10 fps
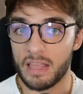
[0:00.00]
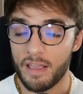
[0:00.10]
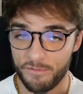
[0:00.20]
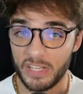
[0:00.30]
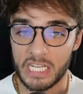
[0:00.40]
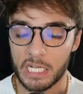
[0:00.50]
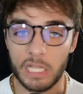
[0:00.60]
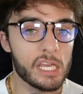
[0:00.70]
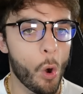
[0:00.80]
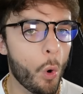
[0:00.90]
they
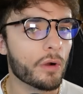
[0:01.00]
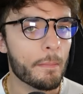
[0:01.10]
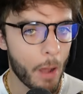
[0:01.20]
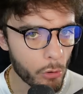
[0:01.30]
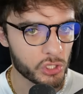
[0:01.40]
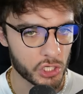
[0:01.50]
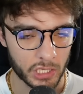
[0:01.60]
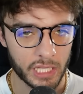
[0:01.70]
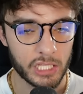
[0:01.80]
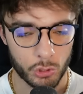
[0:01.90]
physically or
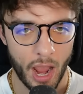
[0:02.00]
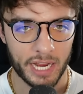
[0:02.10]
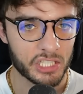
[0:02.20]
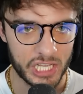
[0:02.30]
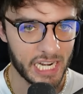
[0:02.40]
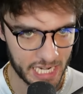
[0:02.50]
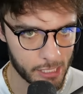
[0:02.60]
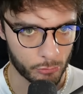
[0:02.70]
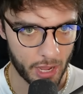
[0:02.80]
emotionally trying to get near